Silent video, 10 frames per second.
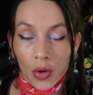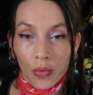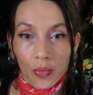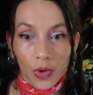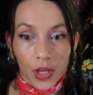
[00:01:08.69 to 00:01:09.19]

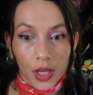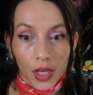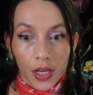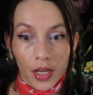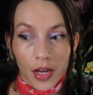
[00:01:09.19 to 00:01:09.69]

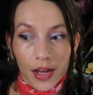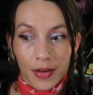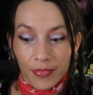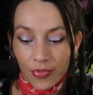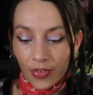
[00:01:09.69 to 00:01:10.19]
really
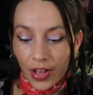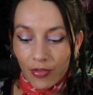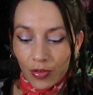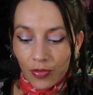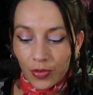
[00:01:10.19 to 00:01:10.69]
um,
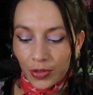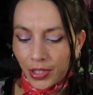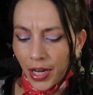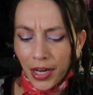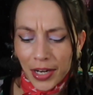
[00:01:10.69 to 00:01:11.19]
flavorful
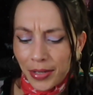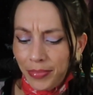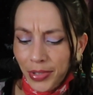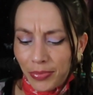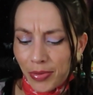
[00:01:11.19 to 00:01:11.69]

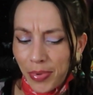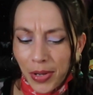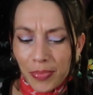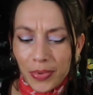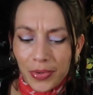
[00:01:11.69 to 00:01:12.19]
times with
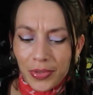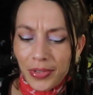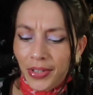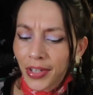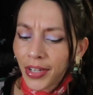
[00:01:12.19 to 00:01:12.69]

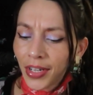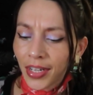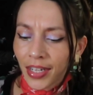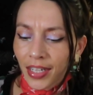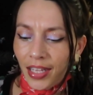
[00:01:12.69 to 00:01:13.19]
people.
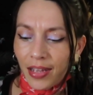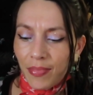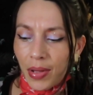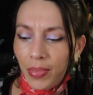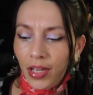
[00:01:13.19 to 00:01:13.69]
Like
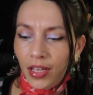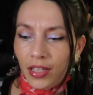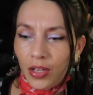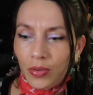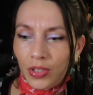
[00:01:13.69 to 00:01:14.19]
maybe
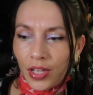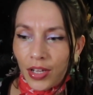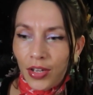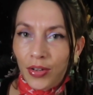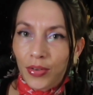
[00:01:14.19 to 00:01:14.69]
there was like